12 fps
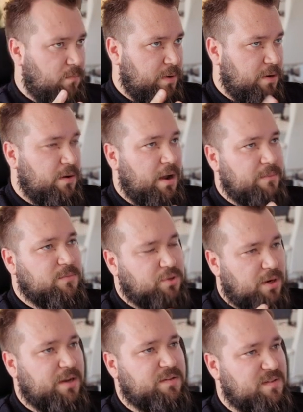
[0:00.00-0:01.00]
where I'm
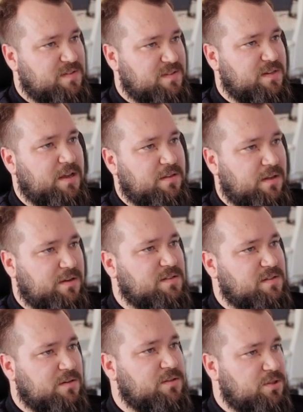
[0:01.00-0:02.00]
trying to say that
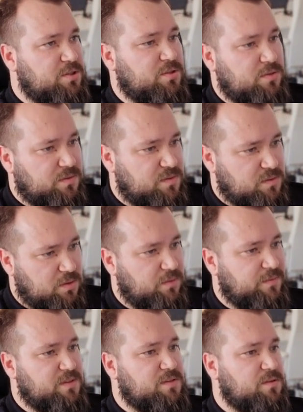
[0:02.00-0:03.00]
it's an additional
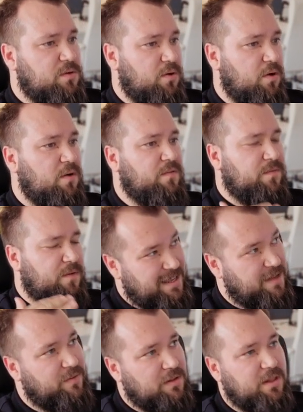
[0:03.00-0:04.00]
service of
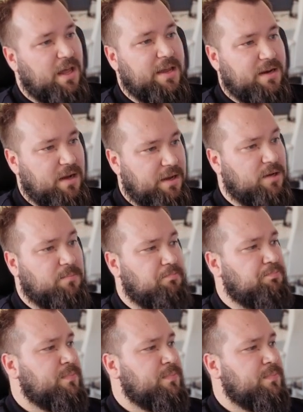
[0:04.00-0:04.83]
given line item.